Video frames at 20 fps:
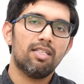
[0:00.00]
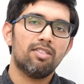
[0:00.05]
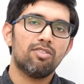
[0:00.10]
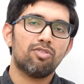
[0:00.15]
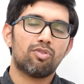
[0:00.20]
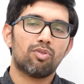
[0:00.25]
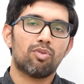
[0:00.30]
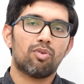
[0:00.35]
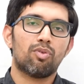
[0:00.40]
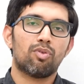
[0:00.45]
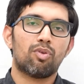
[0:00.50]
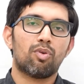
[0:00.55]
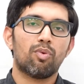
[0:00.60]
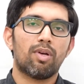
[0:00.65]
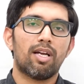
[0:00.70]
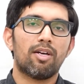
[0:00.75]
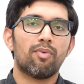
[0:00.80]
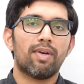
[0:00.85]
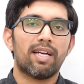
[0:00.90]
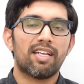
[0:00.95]
So to
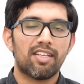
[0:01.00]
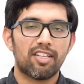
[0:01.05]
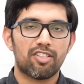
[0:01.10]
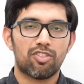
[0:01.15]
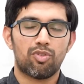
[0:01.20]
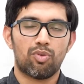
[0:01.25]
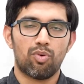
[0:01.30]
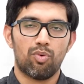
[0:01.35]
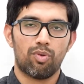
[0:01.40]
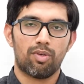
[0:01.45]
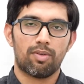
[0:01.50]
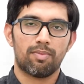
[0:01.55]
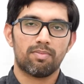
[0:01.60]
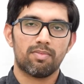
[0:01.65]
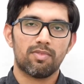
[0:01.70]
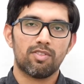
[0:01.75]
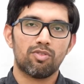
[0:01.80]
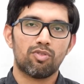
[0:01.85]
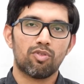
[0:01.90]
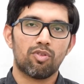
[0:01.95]
have another stroke.
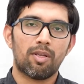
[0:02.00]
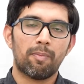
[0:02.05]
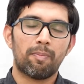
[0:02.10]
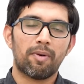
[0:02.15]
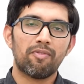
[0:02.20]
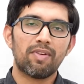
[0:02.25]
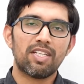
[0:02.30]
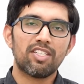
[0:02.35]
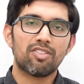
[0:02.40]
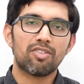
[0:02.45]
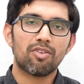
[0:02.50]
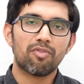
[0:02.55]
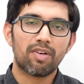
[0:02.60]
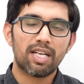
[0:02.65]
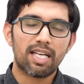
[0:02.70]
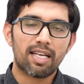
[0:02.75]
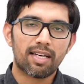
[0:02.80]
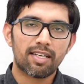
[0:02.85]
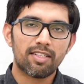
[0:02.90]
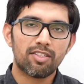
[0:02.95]
So the prevention of
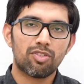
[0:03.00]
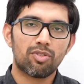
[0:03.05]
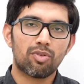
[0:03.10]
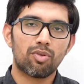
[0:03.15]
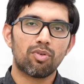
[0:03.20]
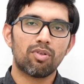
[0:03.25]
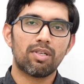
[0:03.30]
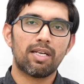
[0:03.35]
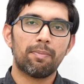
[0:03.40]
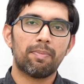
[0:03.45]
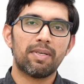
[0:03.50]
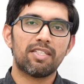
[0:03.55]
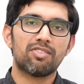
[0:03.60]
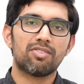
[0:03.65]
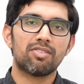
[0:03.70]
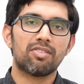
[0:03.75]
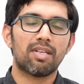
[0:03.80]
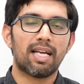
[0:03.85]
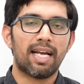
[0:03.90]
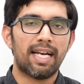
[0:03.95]
recurrent stroke
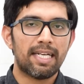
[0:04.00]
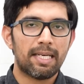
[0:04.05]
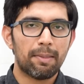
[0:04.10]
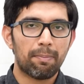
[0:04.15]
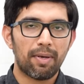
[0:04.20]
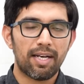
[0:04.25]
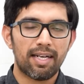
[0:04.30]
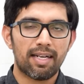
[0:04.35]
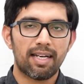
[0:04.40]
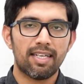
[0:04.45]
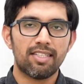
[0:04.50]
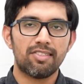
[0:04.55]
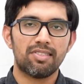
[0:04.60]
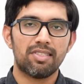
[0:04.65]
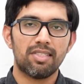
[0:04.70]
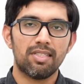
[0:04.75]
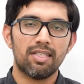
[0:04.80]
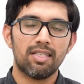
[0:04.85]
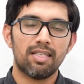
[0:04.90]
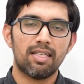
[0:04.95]
depends on
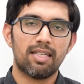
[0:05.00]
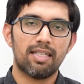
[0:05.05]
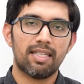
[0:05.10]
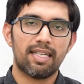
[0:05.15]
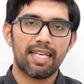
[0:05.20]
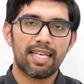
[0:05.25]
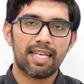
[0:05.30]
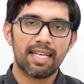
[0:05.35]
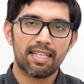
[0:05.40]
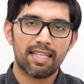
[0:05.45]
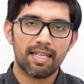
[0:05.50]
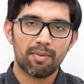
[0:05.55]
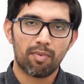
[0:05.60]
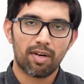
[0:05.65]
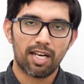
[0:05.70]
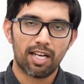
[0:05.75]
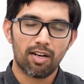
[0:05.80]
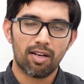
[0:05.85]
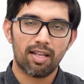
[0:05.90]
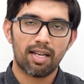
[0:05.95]
antiplatelets and taking them
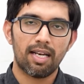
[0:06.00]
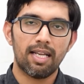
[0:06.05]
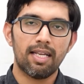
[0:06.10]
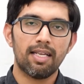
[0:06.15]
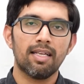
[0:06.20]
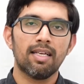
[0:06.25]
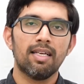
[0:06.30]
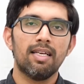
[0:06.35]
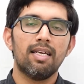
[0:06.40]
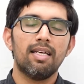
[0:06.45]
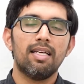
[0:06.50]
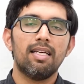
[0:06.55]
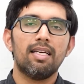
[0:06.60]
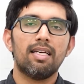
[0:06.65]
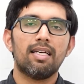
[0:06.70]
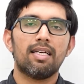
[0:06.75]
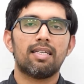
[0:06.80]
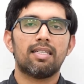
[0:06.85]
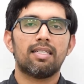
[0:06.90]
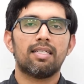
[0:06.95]
regularly,
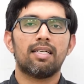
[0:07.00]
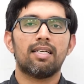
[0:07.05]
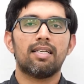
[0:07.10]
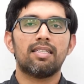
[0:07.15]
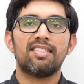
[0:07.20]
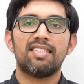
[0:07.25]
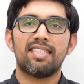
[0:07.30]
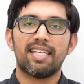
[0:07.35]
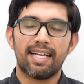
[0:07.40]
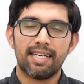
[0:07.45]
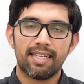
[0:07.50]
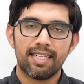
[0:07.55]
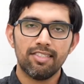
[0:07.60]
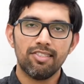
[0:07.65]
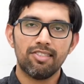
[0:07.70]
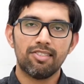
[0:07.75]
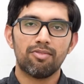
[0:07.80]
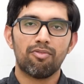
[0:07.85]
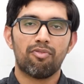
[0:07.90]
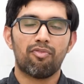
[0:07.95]
and
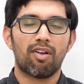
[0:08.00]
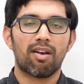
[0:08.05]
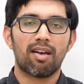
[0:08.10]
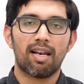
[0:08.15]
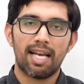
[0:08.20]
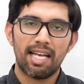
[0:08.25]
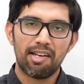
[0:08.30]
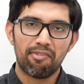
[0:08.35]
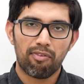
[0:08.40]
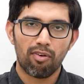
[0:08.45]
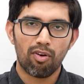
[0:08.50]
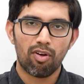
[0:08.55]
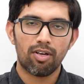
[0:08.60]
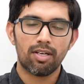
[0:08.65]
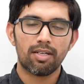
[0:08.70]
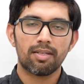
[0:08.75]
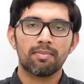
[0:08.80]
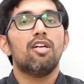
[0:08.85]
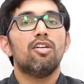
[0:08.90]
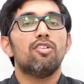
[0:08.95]
statins for
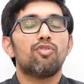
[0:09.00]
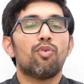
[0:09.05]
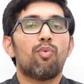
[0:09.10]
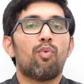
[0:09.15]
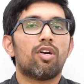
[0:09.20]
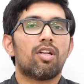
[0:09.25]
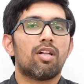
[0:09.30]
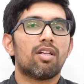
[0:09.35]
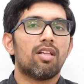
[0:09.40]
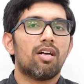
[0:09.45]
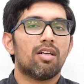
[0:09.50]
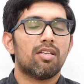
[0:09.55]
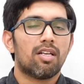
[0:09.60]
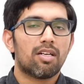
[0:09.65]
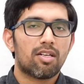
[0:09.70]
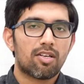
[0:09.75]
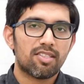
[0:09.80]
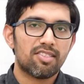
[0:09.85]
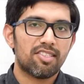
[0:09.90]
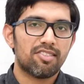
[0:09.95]
lifelong. So what are the
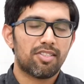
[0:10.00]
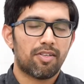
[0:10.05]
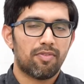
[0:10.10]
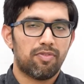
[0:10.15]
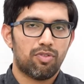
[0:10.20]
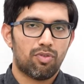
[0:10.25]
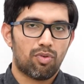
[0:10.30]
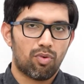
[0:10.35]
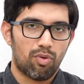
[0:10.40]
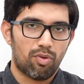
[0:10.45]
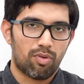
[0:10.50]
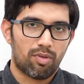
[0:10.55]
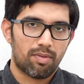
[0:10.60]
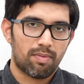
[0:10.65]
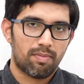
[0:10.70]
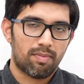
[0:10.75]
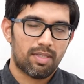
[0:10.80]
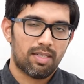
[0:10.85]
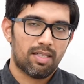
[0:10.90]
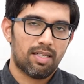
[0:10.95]
other causes of stroke?
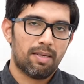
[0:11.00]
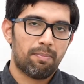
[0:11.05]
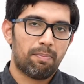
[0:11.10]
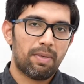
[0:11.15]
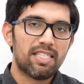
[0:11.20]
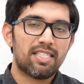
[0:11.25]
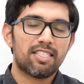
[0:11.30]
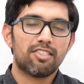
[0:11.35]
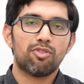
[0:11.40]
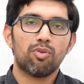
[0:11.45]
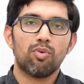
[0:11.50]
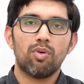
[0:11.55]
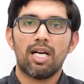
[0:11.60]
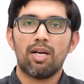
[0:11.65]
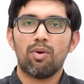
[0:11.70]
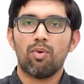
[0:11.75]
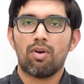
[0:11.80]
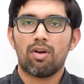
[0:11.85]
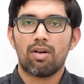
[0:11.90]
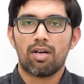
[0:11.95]
And the patients who
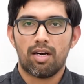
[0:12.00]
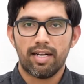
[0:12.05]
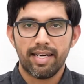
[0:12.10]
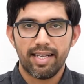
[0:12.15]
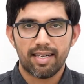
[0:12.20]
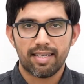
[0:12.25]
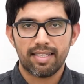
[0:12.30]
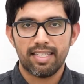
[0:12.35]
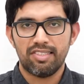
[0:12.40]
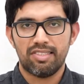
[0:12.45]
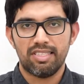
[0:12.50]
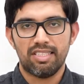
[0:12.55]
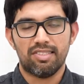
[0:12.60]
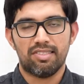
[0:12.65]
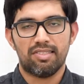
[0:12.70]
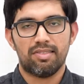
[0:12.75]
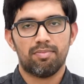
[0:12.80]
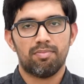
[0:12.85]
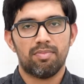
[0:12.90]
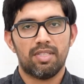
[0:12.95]
have cardiac
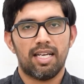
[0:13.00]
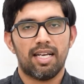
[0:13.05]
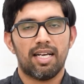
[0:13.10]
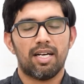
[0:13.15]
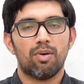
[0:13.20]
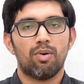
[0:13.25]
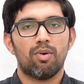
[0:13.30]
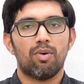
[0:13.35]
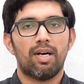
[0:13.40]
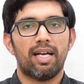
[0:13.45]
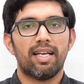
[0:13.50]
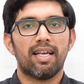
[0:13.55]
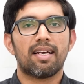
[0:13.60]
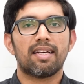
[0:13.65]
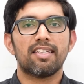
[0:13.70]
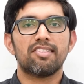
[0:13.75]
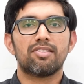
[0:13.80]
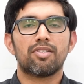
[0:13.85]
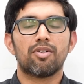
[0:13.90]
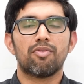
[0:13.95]
disease, they have higher
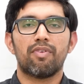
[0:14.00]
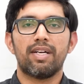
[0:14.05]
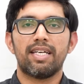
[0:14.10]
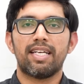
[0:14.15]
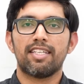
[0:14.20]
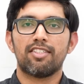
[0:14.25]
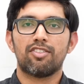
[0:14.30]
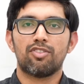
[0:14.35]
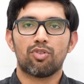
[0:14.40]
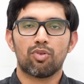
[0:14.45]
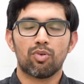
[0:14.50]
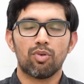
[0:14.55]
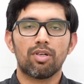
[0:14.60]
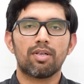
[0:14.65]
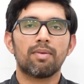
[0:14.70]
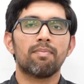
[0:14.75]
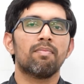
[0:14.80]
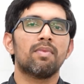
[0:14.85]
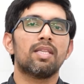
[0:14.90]
risk of getting stroke.